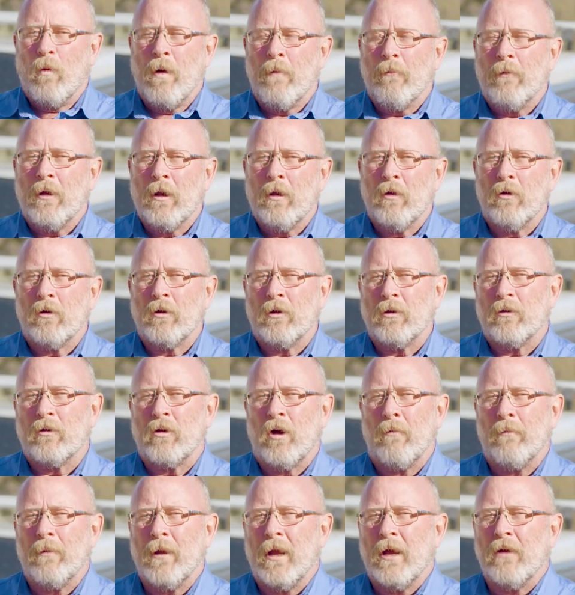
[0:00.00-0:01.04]
When we look at the
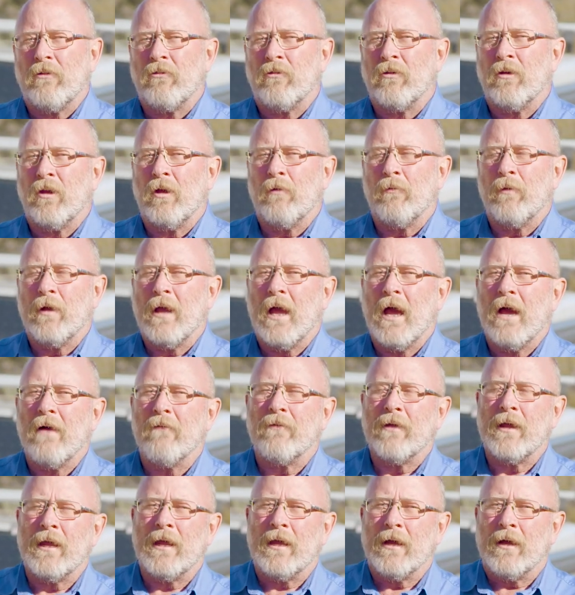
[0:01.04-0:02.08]
combination that we
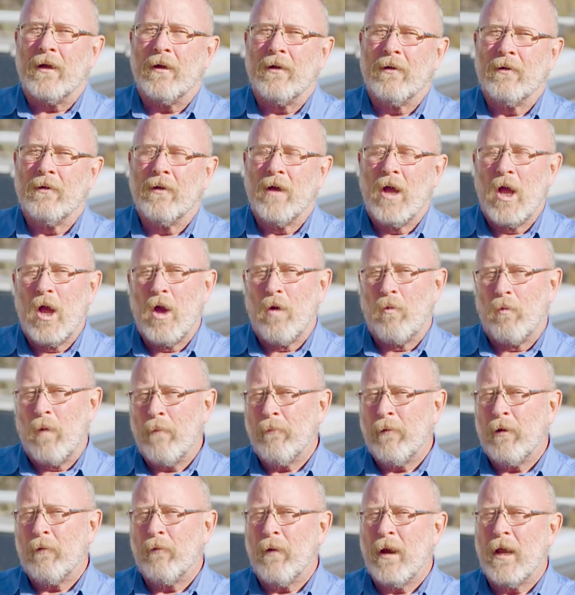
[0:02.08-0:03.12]
have here,
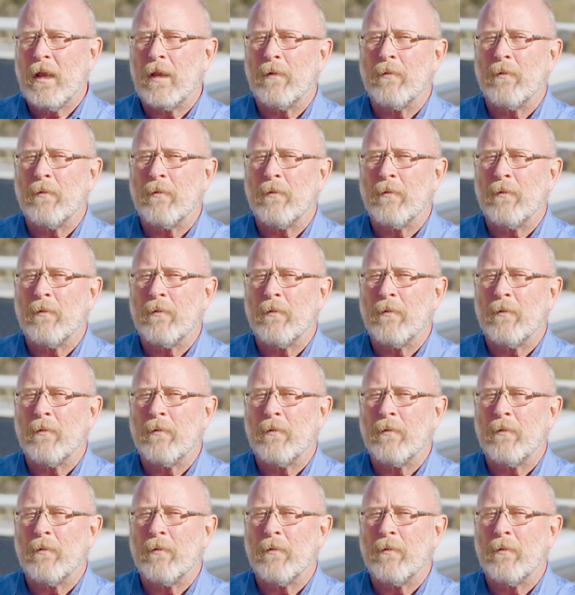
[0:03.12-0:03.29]
when we ran